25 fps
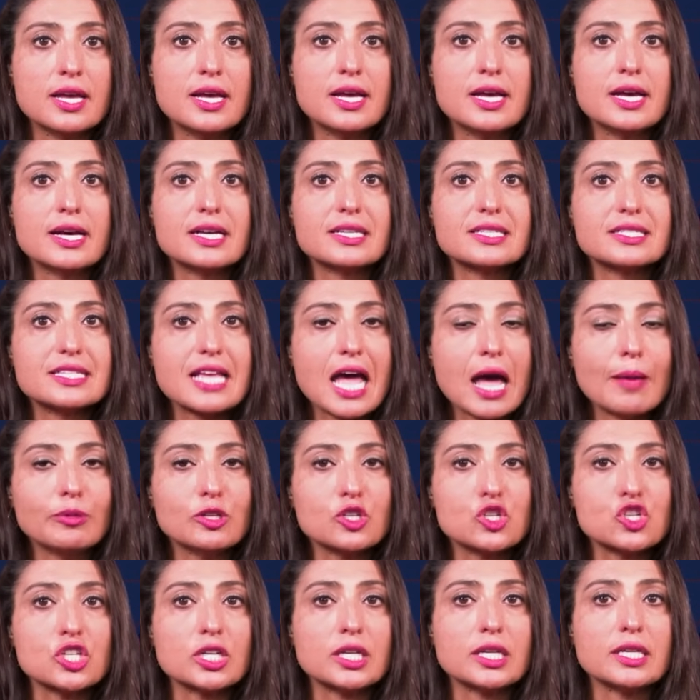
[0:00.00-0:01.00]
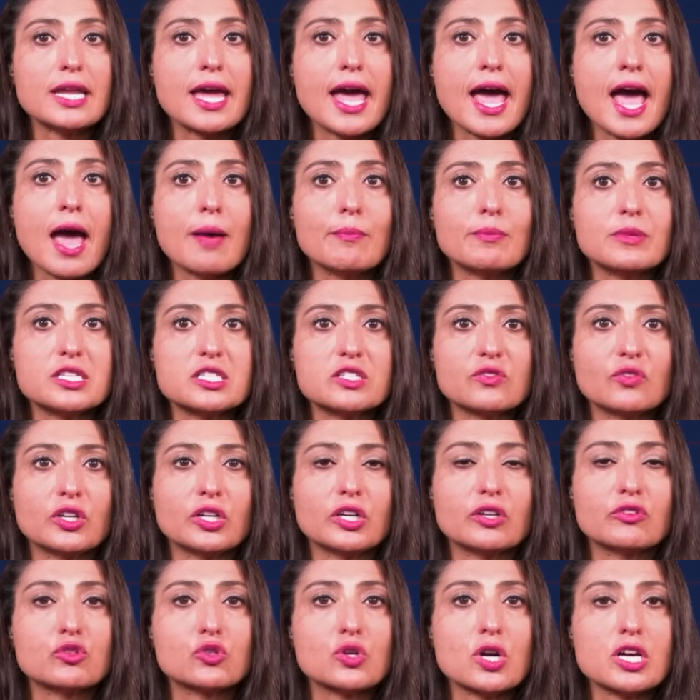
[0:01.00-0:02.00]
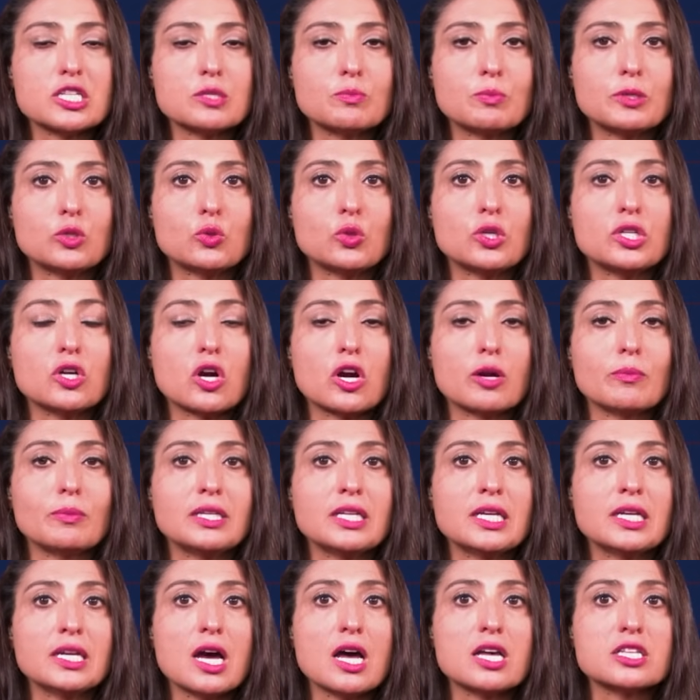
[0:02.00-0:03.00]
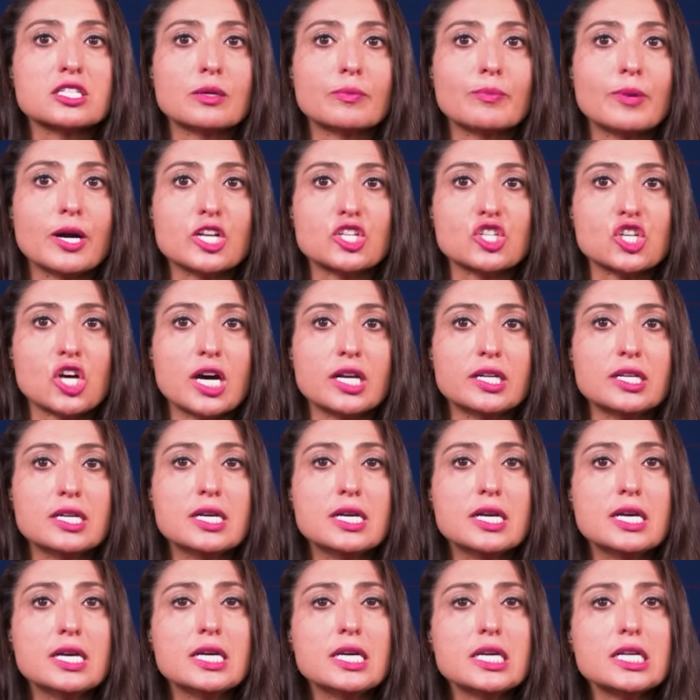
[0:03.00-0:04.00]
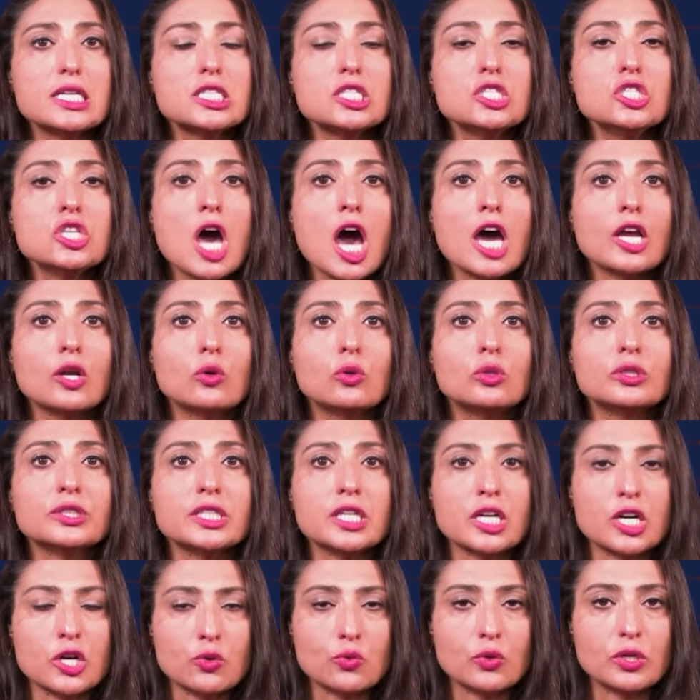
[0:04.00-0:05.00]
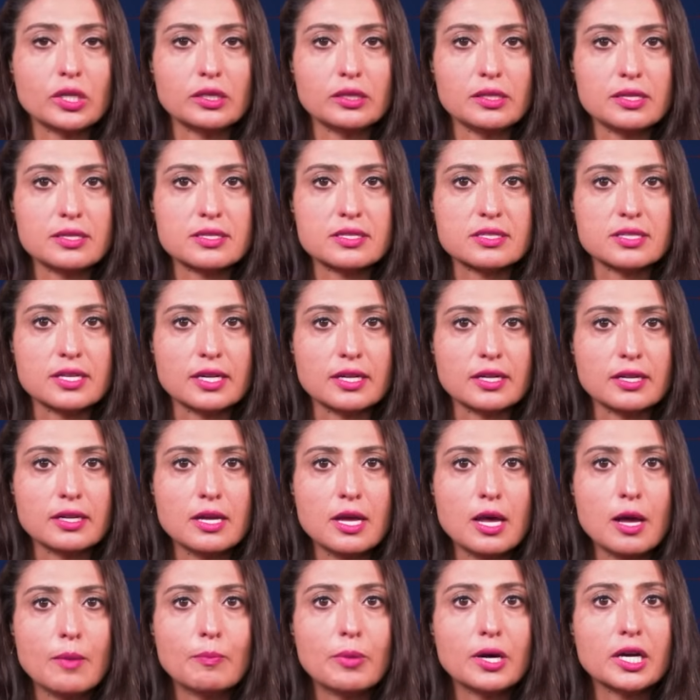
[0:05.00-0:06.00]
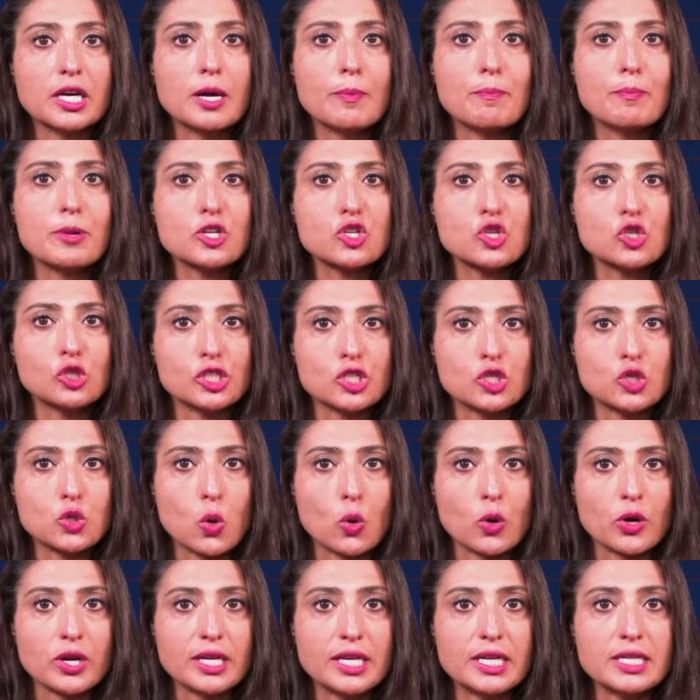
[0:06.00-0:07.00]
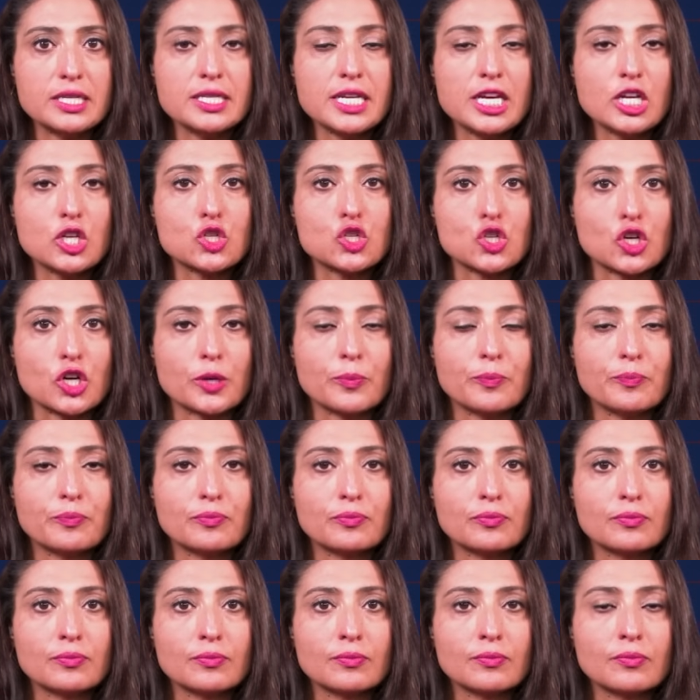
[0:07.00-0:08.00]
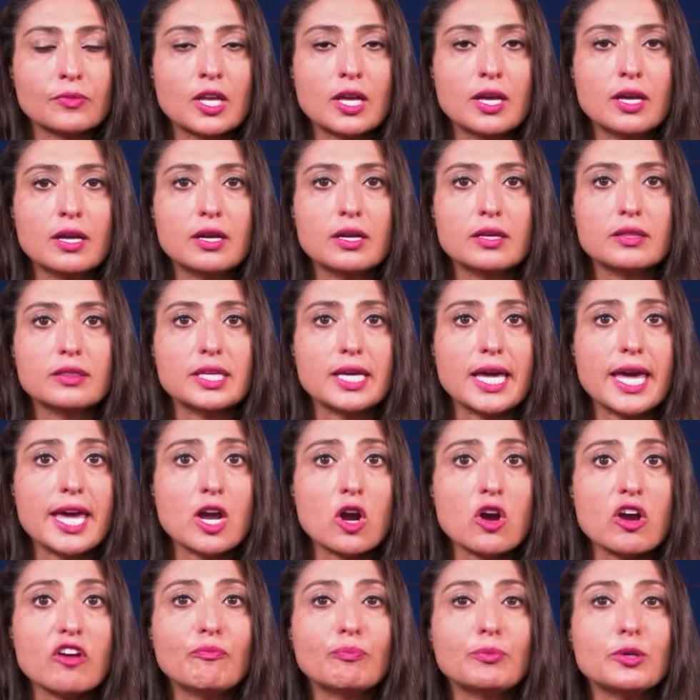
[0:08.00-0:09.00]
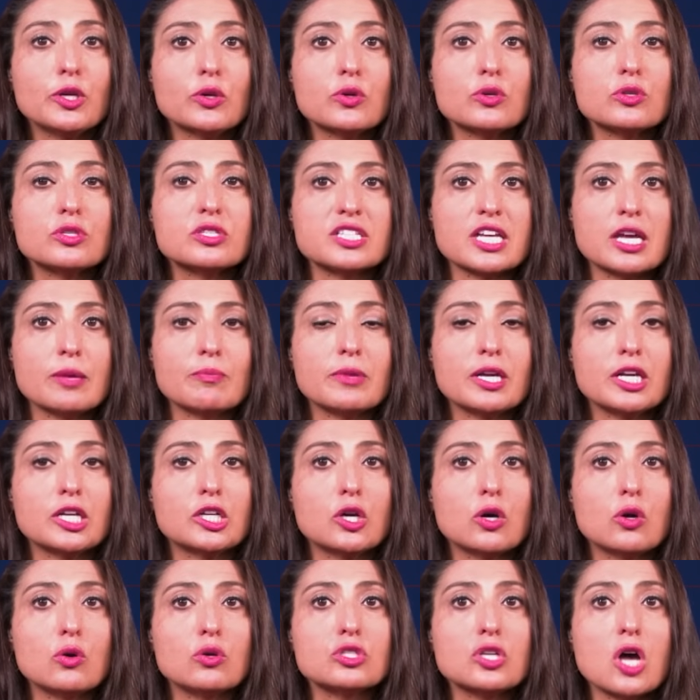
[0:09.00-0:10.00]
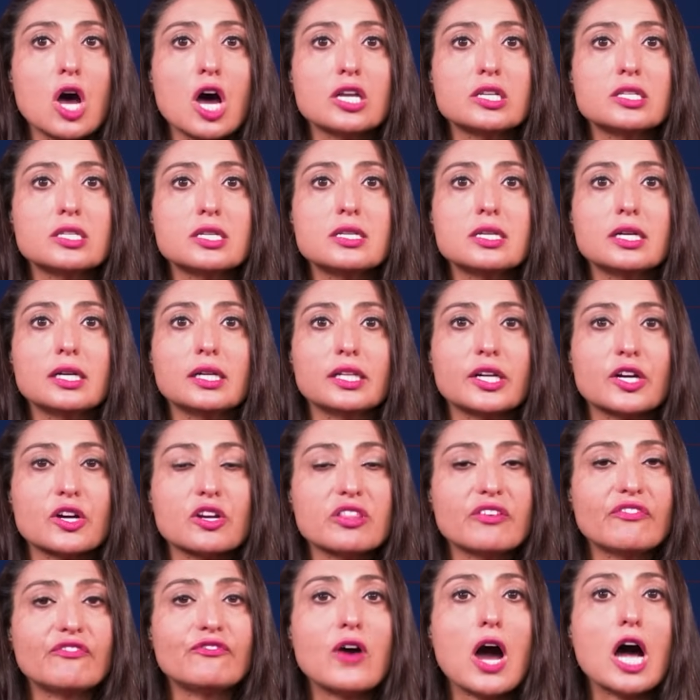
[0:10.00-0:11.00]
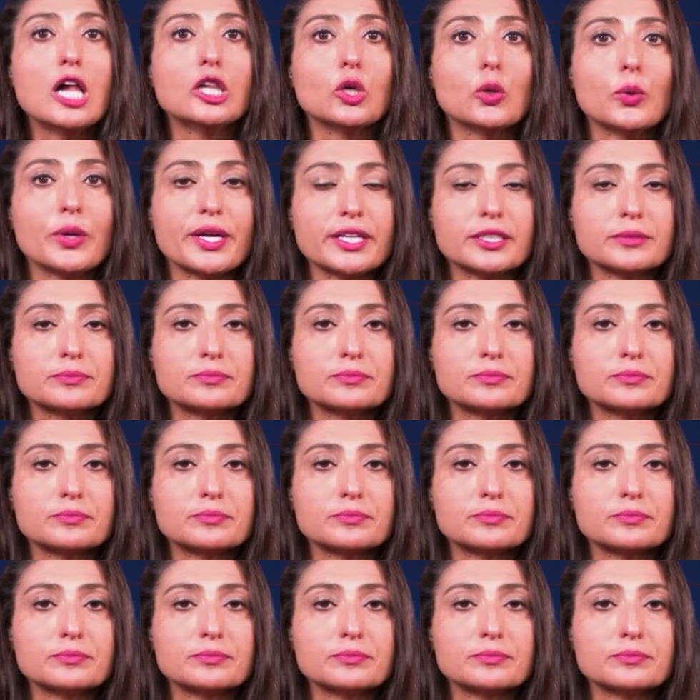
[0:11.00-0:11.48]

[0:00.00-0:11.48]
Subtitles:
establishing an atmosphere of trust between Armenia and Azerbaijan, is not only unrealistic, but capitulatory in nature. The ARF Bureau statement goes on to declare the following: